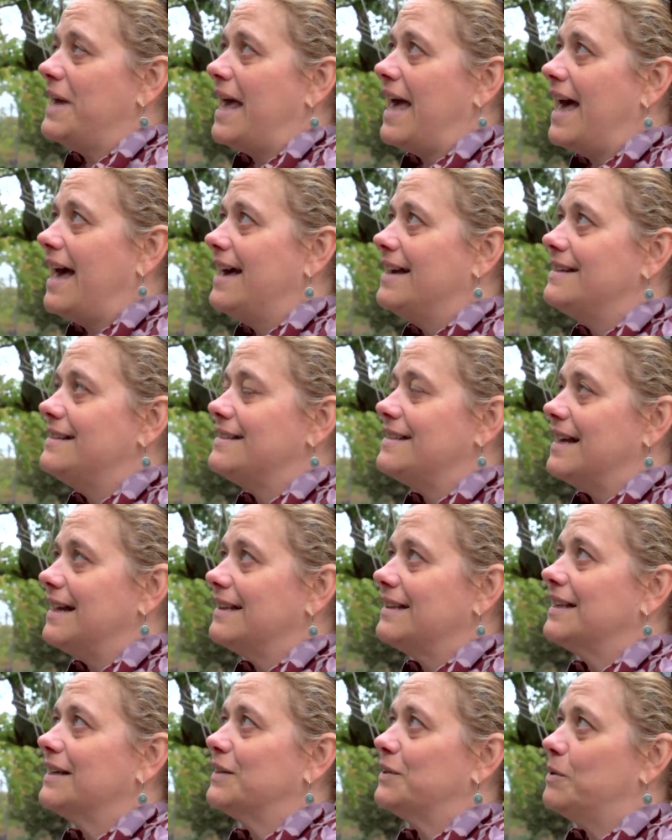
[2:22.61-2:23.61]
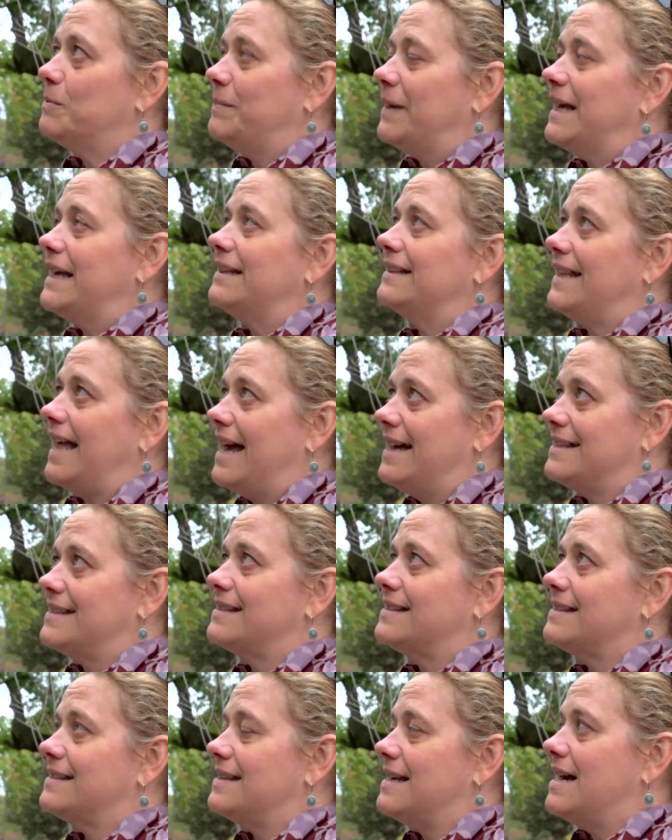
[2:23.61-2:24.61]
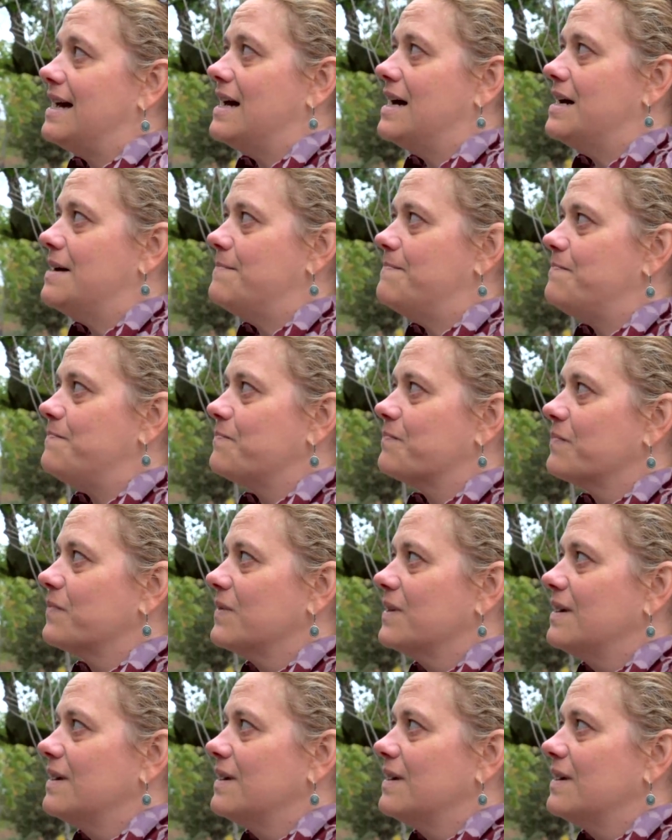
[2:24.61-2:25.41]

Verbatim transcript: and a little bit less um,